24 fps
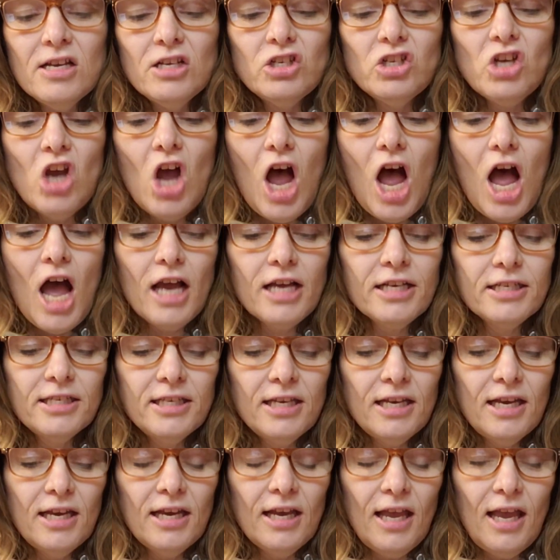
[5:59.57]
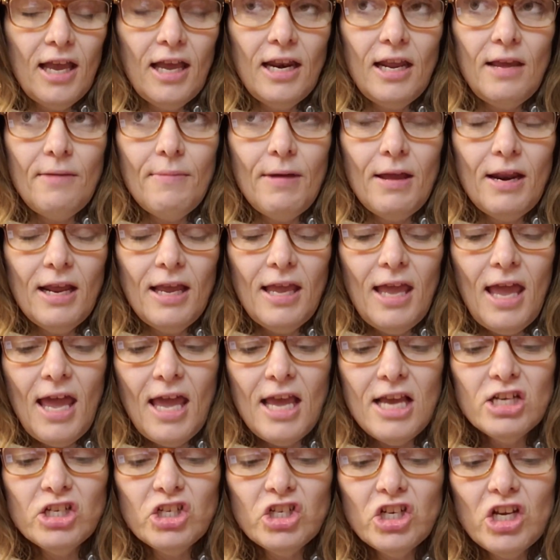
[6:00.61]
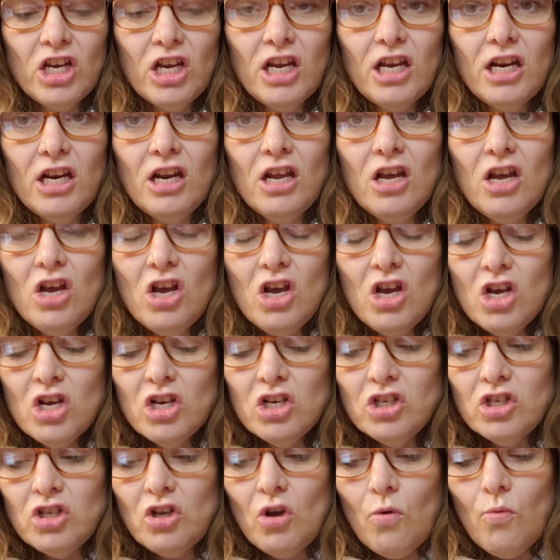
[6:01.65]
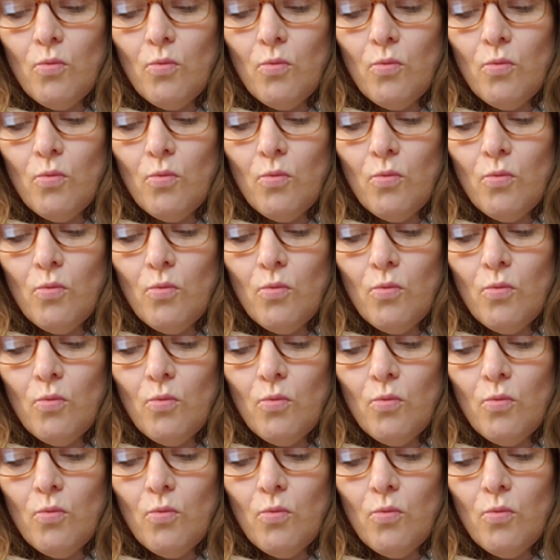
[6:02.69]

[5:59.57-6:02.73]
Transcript: toxic, any medication. So